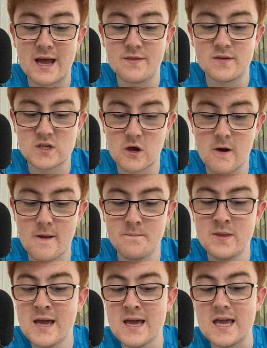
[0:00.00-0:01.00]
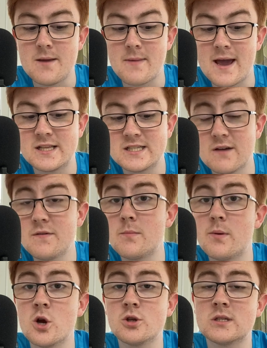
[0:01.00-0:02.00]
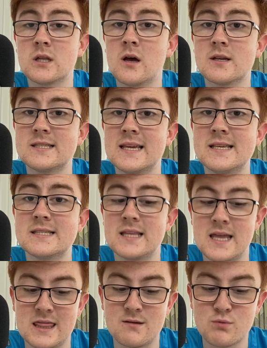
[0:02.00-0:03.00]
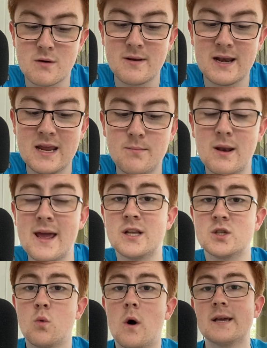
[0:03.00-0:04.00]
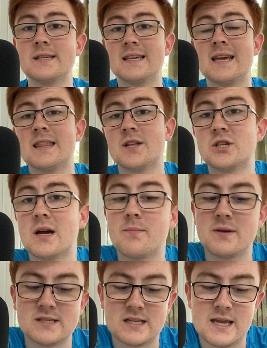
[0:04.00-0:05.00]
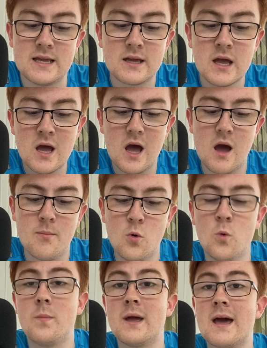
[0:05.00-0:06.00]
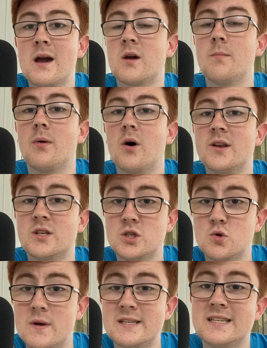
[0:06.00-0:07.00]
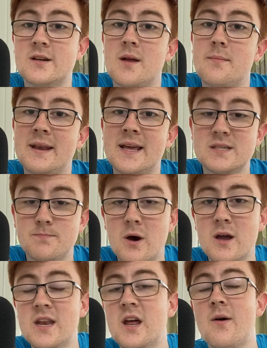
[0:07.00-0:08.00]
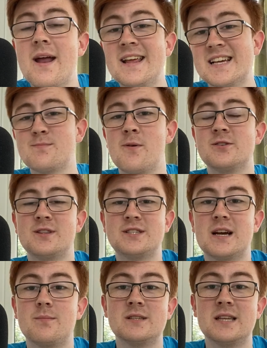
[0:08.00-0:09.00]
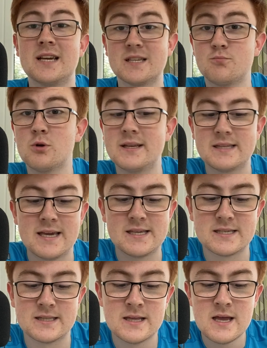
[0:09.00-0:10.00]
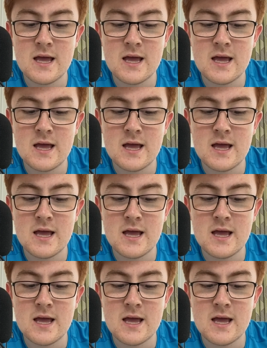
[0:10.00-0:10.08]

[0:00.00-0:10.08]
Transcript: at the time. He made 7 appearances last season in the Premier League, playing twice in the Champions League, albeit a combined 29 minutes, but you know, any experience in the Champions League is pretty decent,